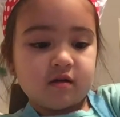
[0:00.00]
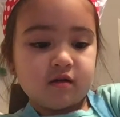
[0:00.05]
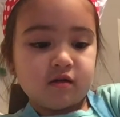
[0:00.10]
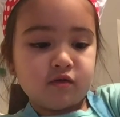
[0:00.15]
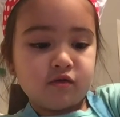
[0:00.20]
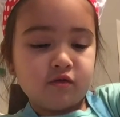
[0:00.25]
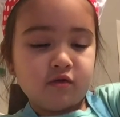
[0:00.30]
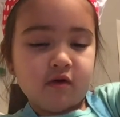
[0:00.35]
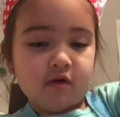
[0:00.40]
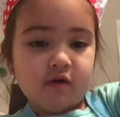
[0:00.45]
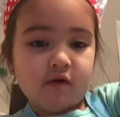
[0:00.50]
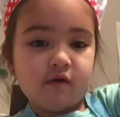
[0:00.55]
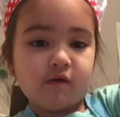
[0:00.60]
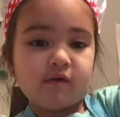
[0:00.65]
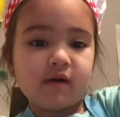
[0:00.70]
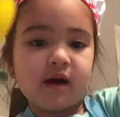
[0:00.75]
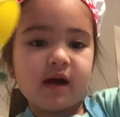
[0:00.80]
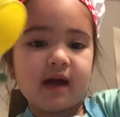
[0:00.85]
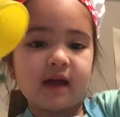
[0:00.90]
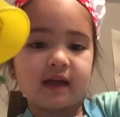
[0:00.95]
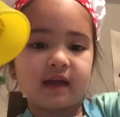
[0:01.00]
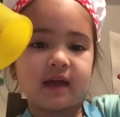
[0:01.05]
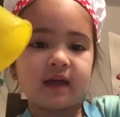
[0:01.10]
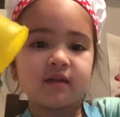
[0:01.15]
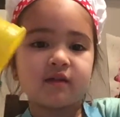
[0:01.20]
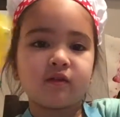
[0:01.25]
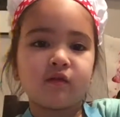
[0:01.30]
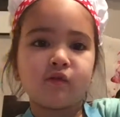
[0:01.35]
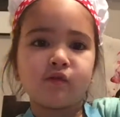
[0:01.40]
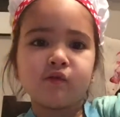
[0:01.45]
No, I
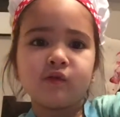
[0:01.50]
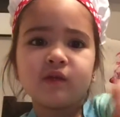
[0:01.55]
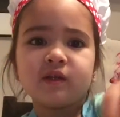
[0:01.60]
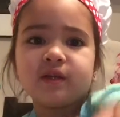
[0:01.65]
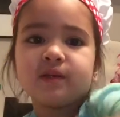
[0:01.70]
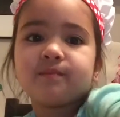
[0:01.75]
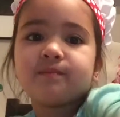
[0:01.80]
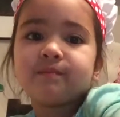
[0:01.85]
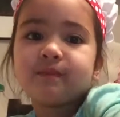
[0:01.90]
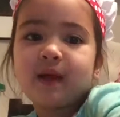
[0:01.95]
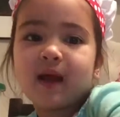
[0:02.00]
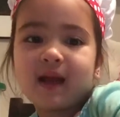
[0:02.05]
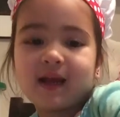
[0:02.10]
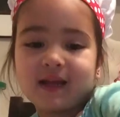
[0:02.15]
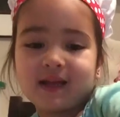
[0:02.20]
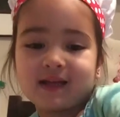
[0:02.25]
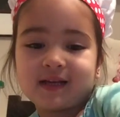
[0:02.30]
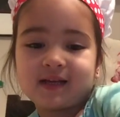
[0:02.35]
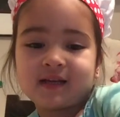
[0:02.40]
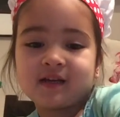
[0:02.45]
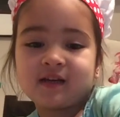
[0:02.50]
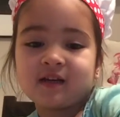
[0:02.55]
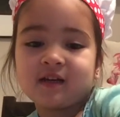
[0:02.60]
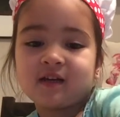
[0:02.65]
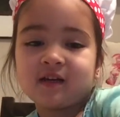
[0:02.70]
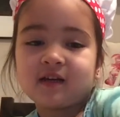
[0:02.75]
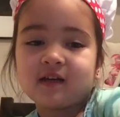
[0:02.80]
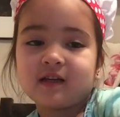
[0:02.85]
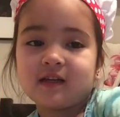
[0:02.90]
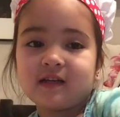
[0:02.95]
can only bake.
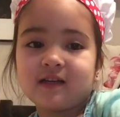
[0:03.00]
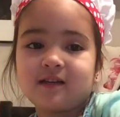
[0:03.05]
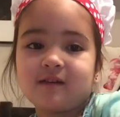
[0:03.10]
You